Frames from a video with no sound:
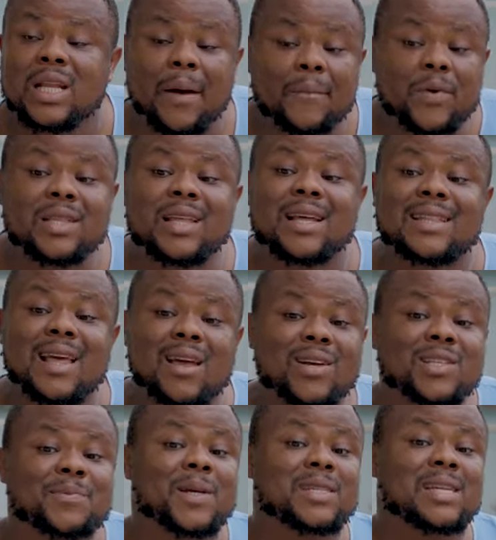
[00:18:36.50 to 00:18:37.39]
Now me they
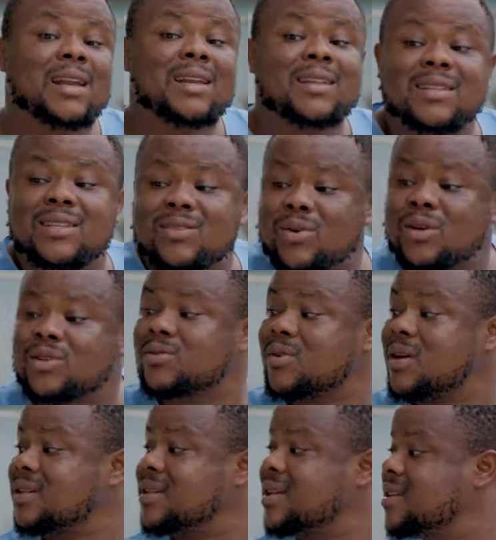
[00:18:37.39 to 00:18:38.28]
tell you, especially this one
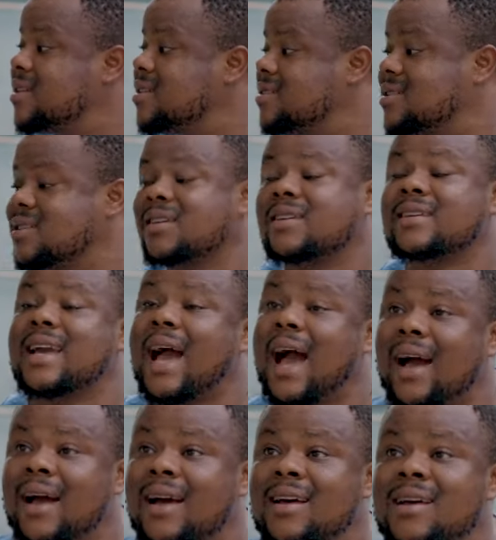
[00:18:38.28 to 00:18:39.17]
where they see here.
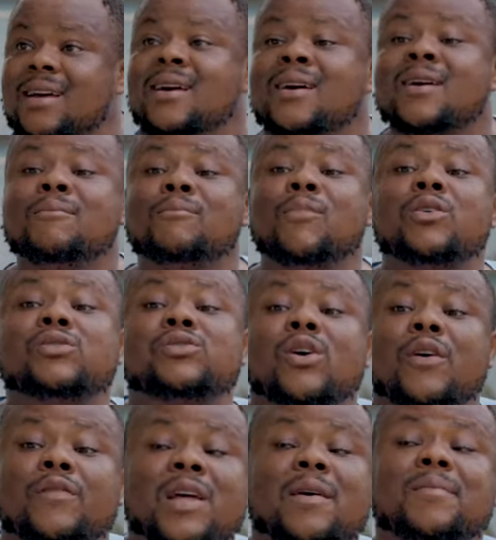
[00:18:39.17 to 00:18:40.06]
Yeah.
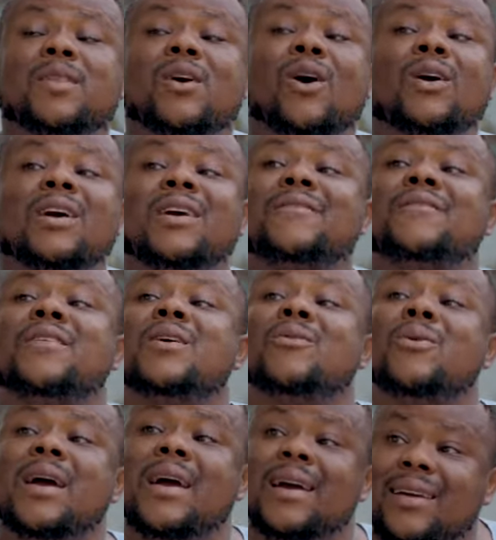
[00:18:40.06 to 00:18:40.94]
Most of them don't give
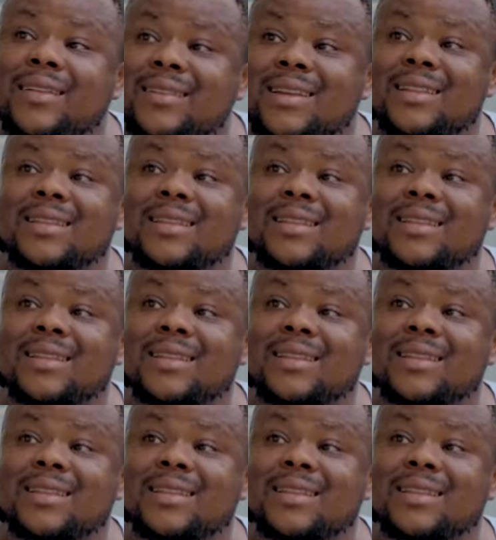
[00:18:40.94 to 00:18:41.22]
away.